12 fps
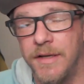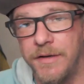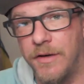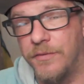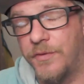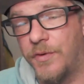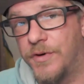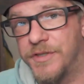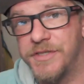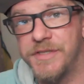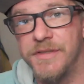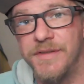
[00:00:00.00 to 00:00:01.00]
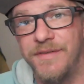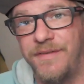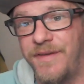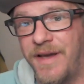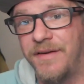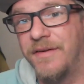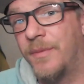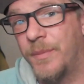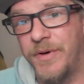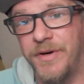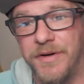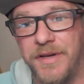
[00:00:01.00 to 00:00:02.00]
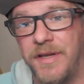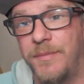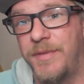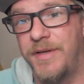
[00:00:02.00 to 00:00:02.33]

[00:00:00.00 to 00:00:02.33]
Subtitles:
Now, of course, that number can